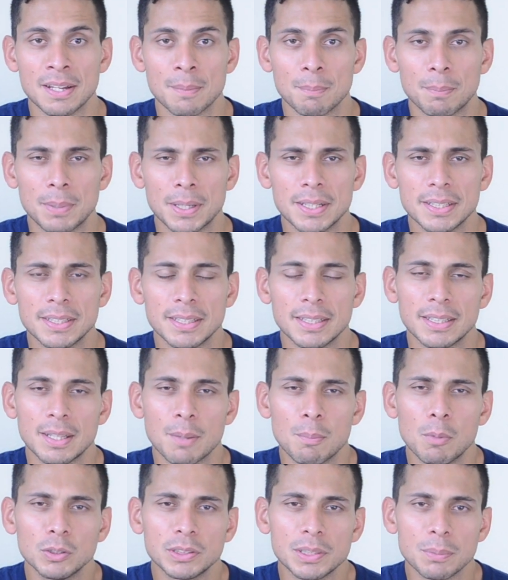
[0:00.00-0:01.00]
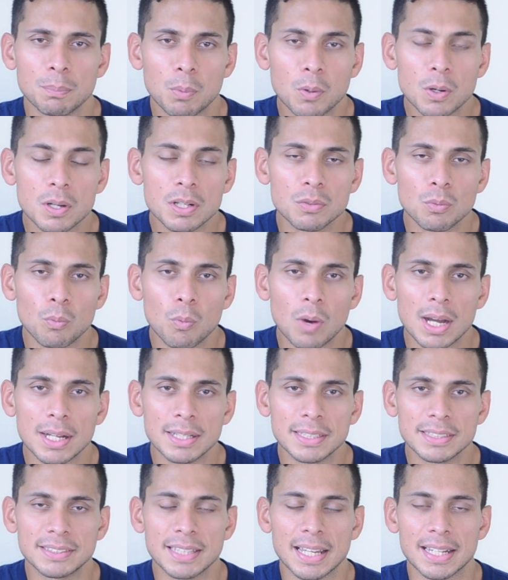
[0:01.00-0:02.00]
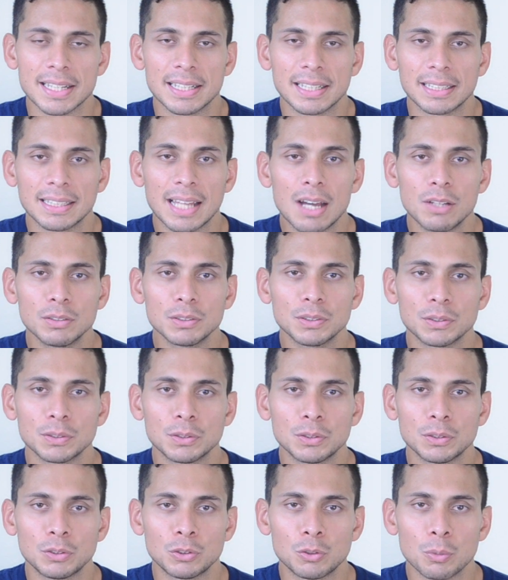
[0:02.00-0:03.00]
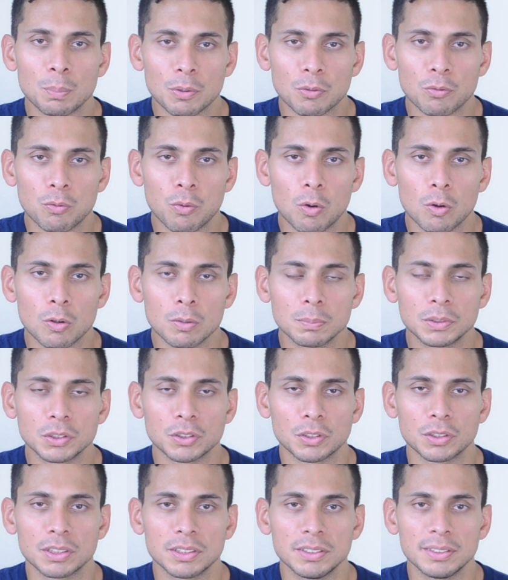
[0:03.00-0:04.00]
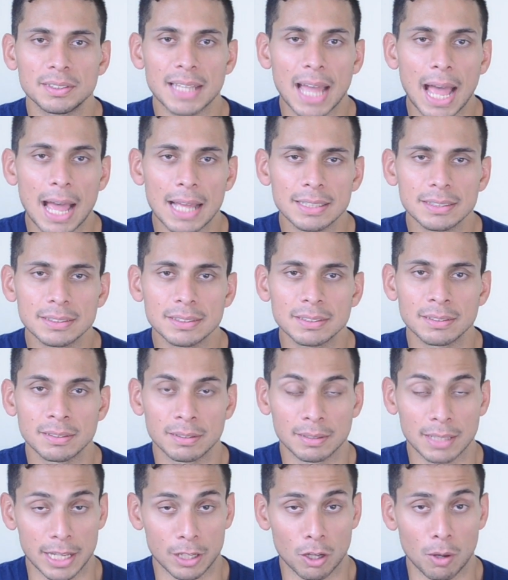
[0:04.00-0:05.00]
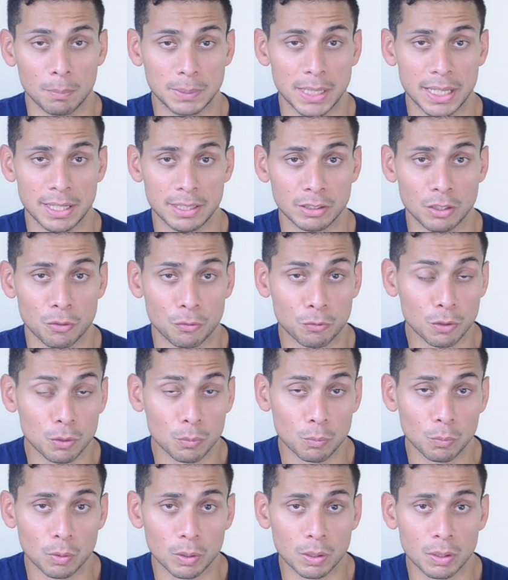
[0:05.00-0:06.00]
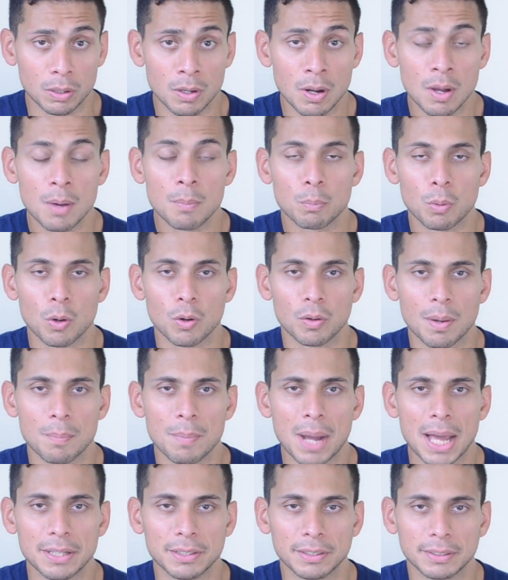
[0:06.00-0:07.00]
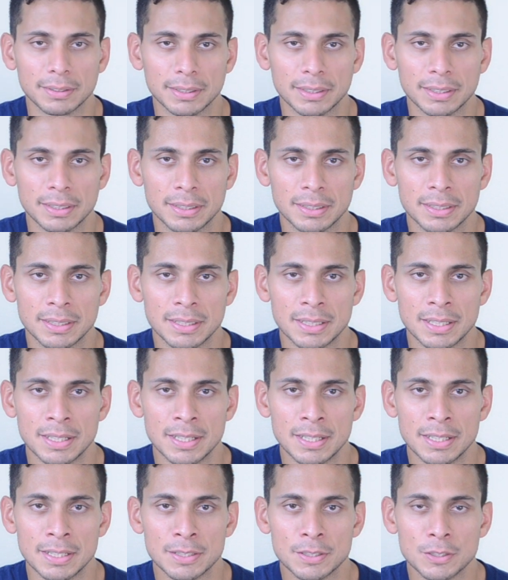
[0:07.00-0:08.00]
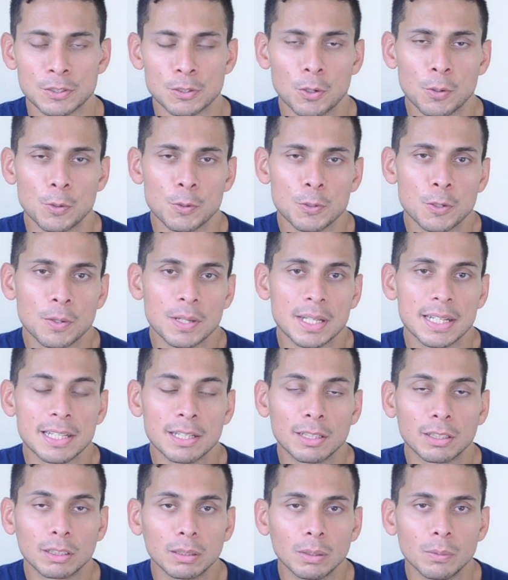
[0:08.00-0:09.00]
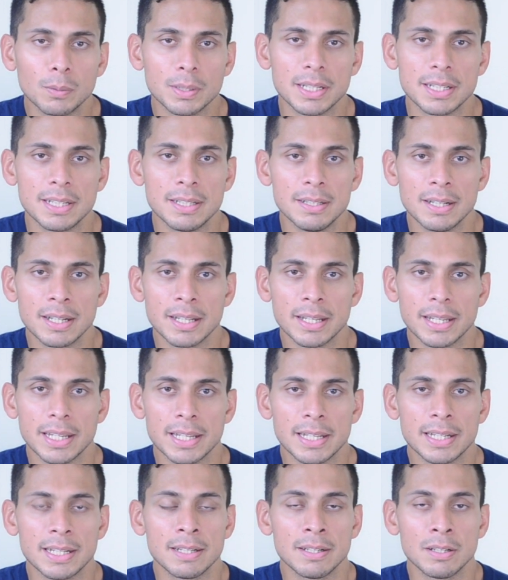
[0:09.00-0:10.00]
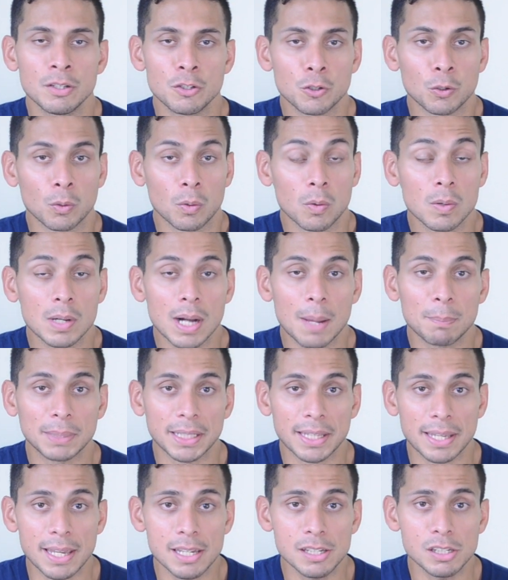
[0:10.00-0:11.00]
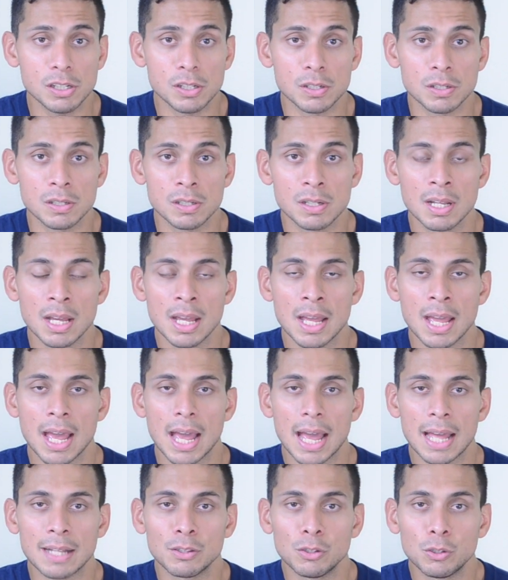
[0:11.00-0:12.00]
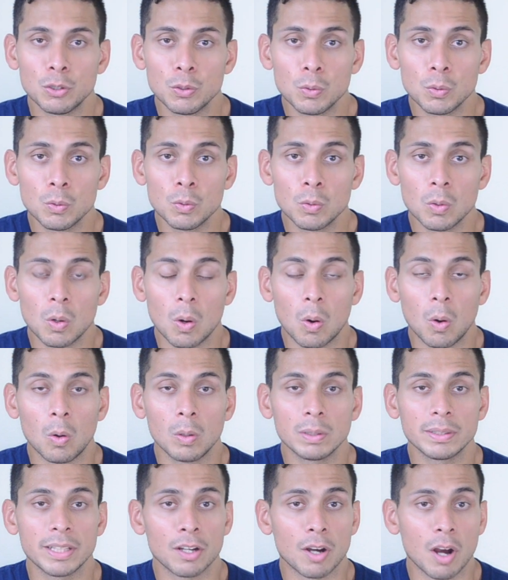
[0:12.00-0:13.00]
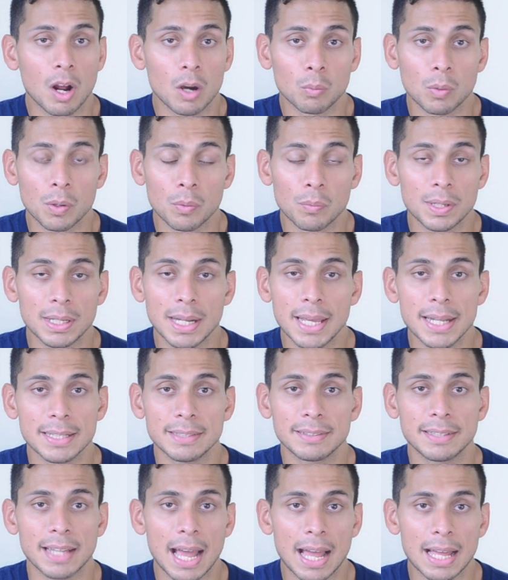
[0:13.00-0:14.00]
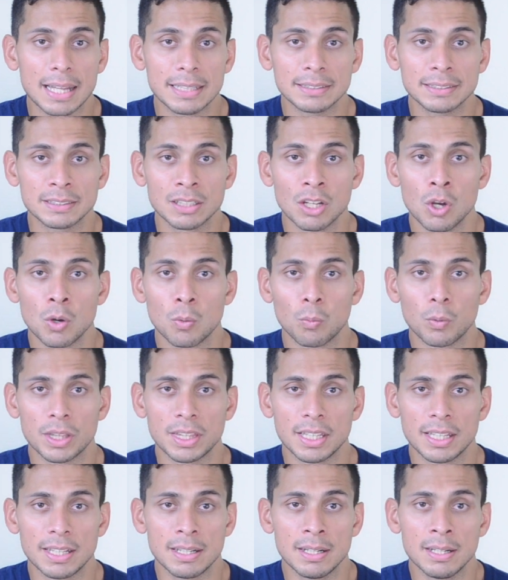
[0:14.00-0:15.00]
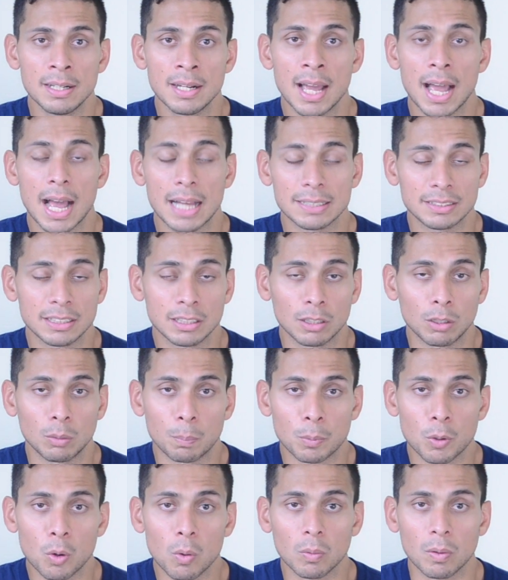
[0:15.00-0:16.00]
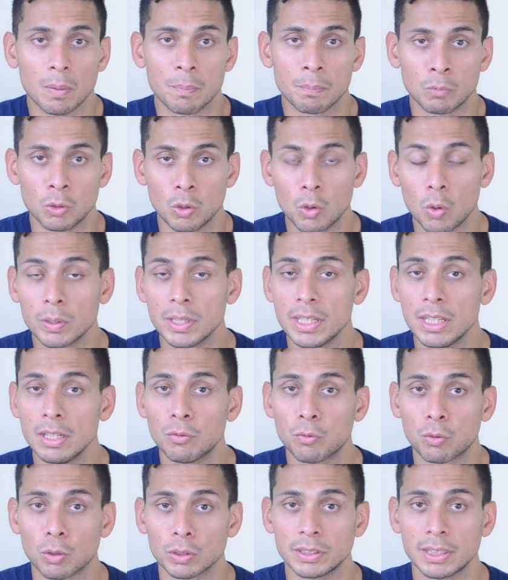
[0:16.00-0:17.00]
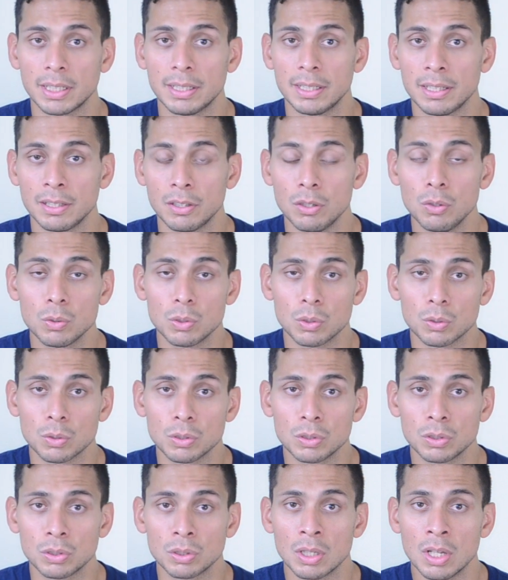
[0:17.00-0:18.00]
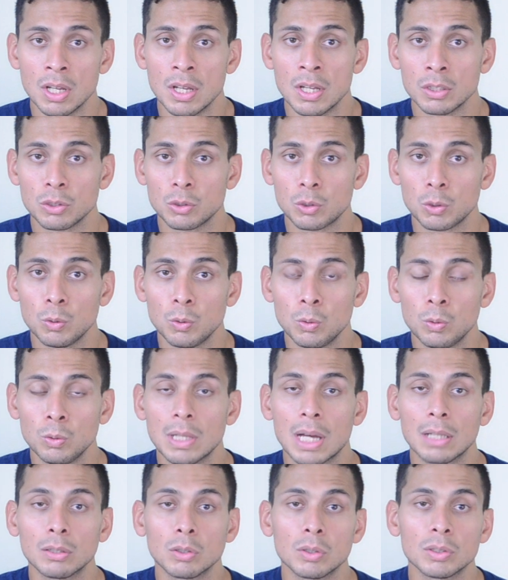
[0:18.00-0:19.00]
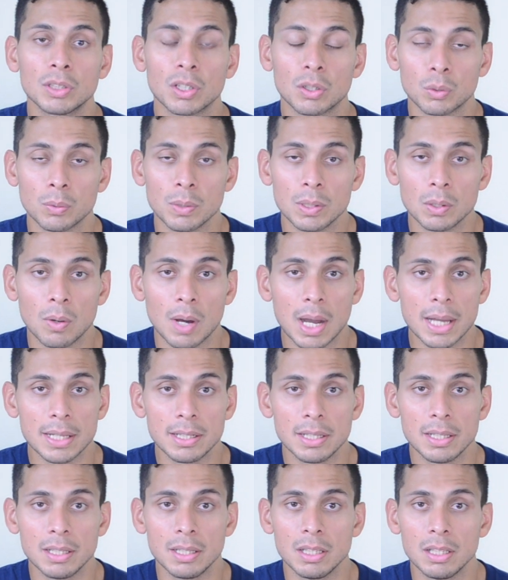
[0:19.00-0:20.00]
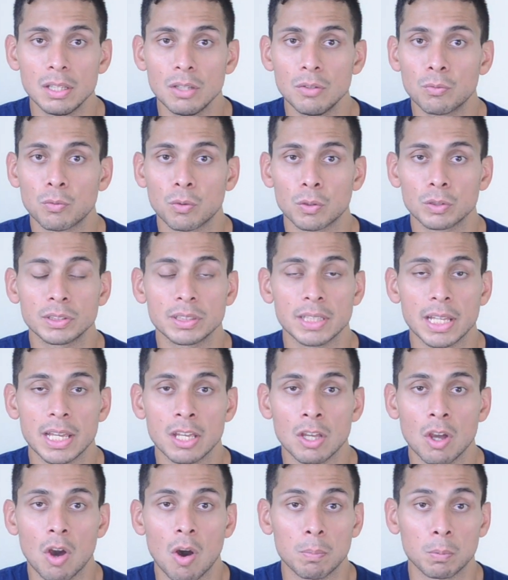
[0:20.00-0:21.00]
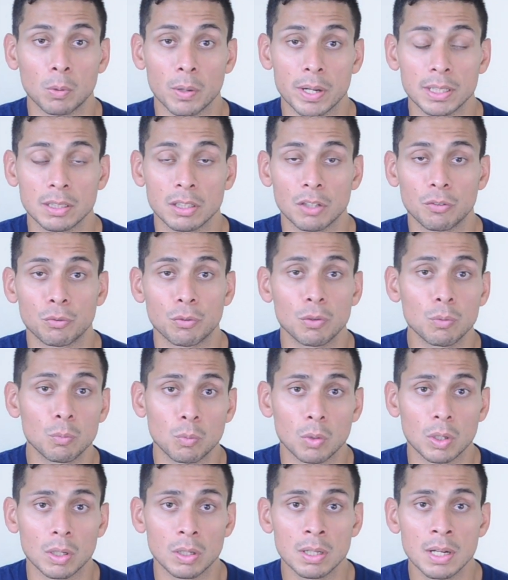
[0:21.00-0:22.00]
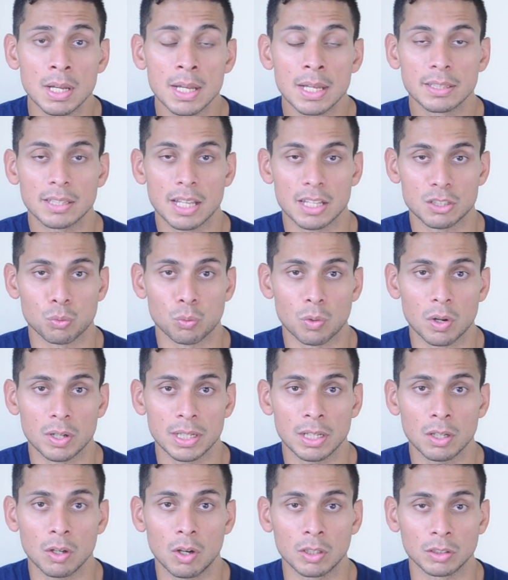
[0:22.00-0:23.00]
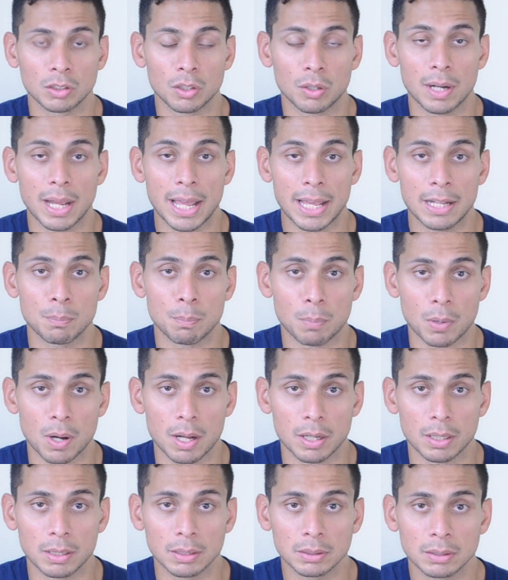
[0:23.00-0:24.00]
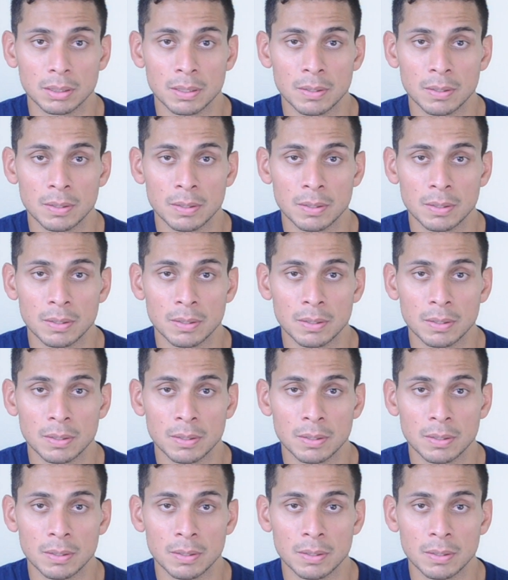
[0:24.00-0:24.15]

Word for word: but the most important one is that it allows us to perform certain tasks, like updating the firmware, programmatically. So you can include it in your own application and do all the hardware-related tasks within a single program. No need for sending users to download the Arduino IDE for, say, upgrading the firmware that's running on their end product.